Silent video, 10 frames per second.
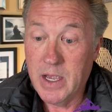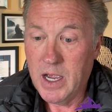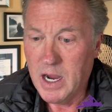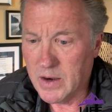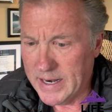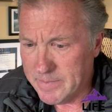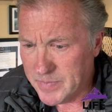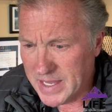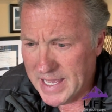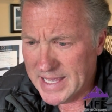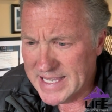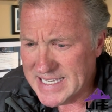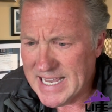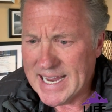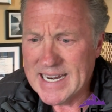All right, the
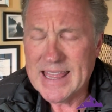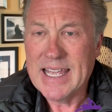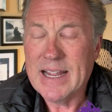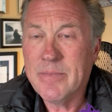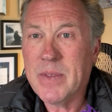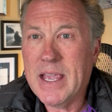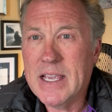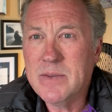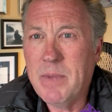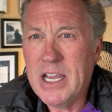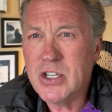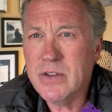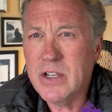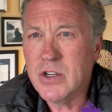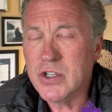second thing is make sure
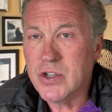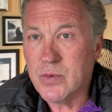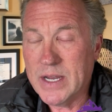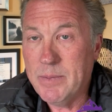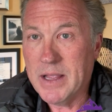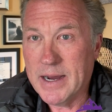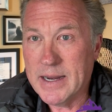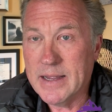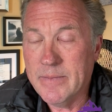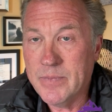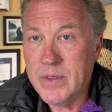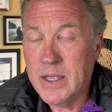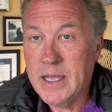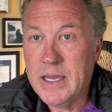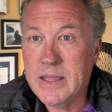that you're streamlining
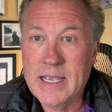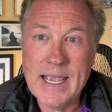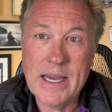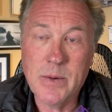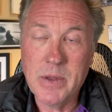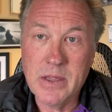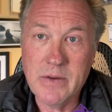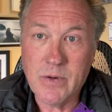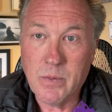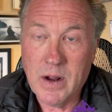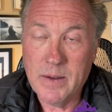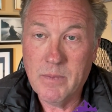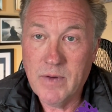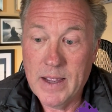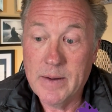the accountability for
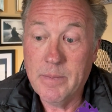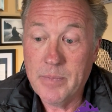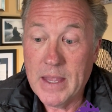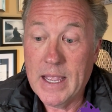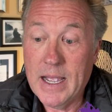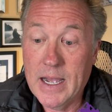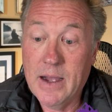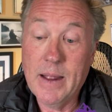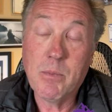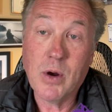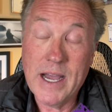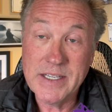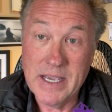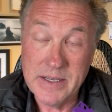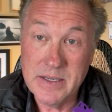and
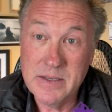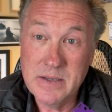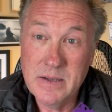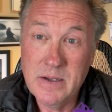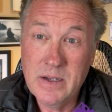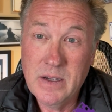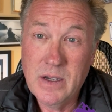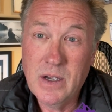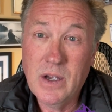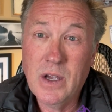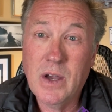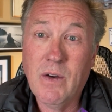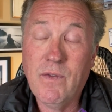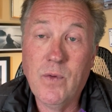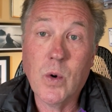processes
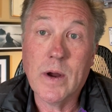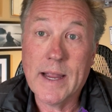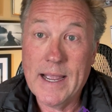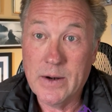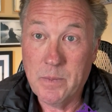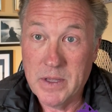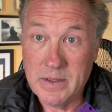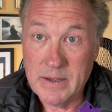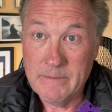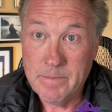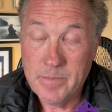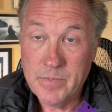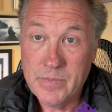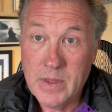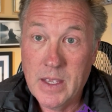for accountability.
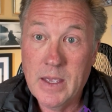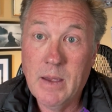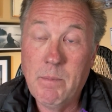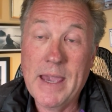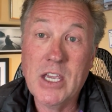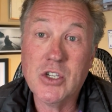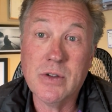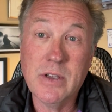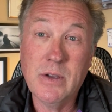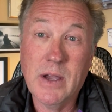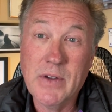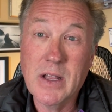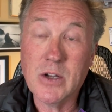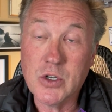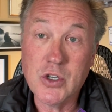Making sure that you have a
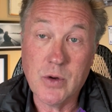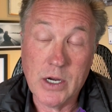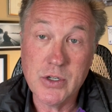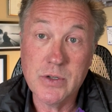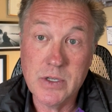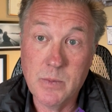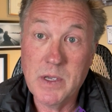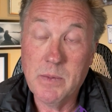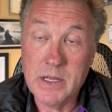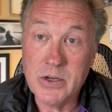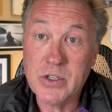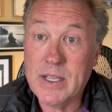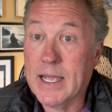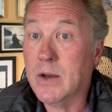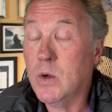clear structure so that people
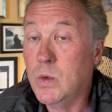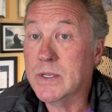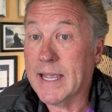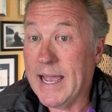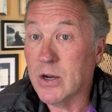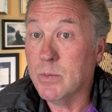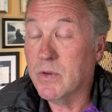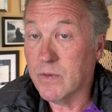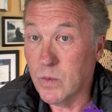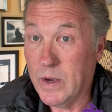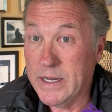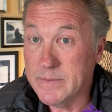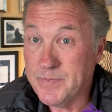understand who's accountable for what,